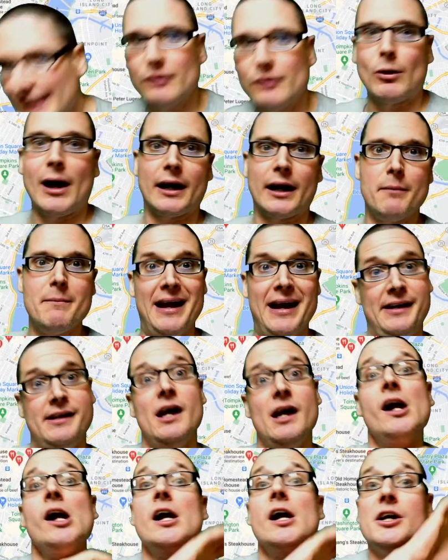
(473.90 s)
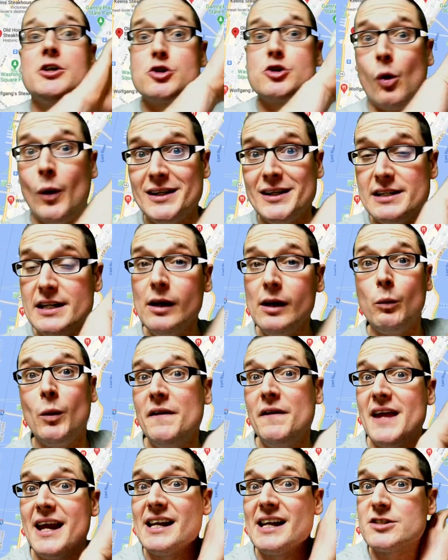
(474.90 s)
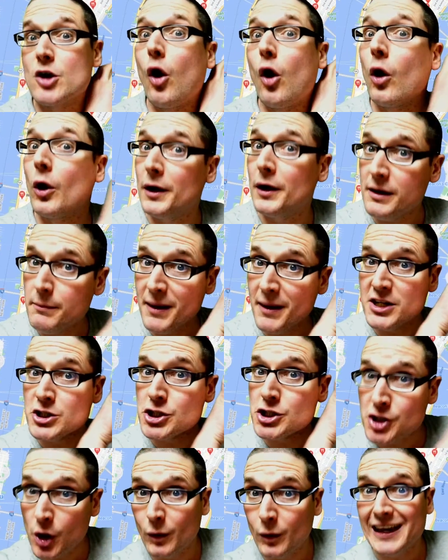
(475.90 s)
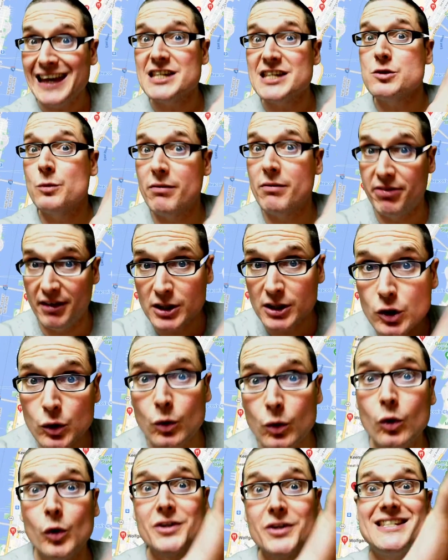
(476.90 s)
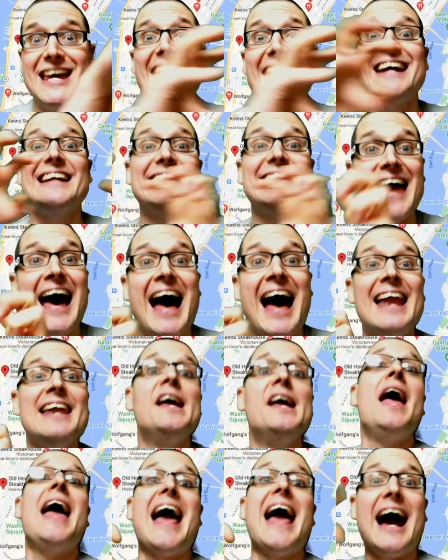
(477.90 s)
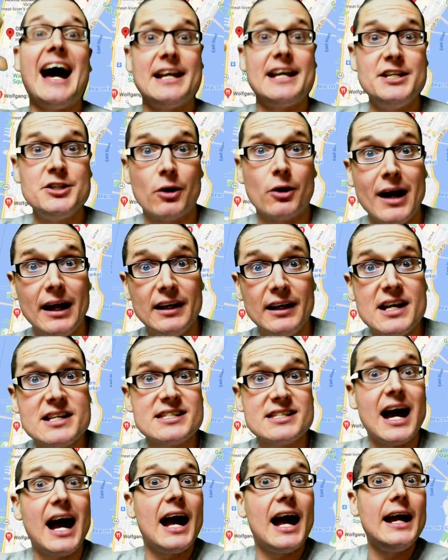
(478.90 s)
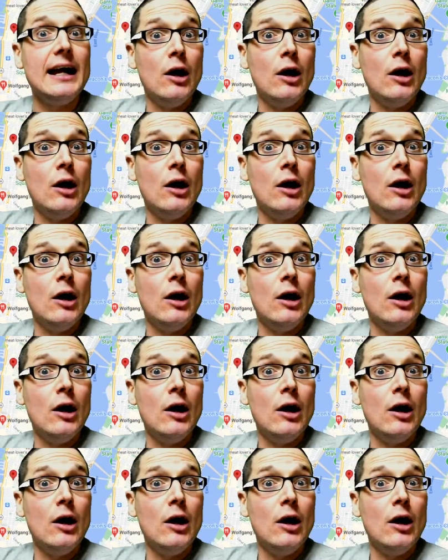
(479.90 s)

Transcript: recommend is going to get one that has already been showcased within Google. Take that, add in your LSI,